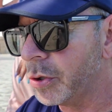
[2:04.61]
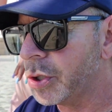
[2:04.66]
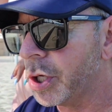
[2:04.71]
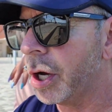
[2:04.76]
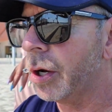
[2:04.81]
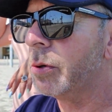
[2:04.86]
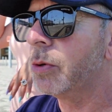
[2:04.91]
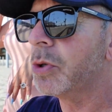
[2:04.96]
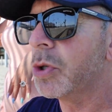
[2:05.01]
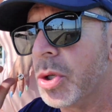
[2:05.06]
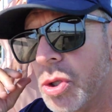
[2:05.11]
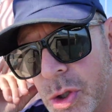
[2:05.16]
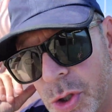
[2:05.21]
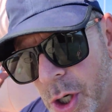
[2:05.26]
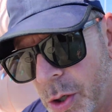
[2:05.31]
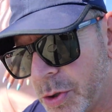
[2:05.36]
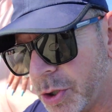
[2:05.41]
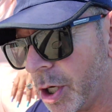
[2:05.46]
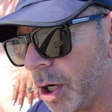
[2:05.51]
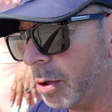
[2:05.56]
so
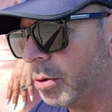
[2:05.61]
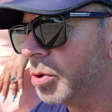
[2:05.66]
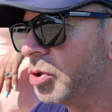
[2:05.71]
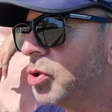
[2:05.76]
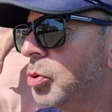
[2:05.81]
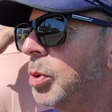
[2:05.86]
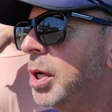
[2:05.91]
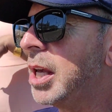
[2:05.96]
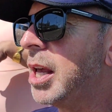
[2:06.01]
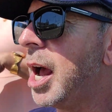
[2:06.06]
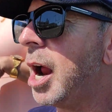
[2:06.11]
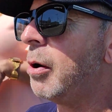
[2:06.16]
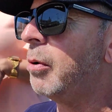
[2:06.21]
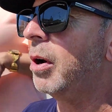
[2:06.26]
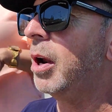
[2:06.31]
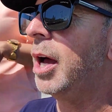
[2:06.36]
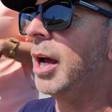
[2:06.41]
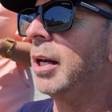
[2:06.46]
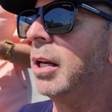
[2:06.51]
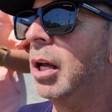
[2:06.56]
so so sweet
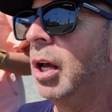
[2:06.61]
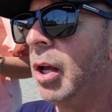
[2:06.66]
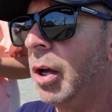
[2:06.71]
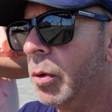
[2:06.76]
Caroline,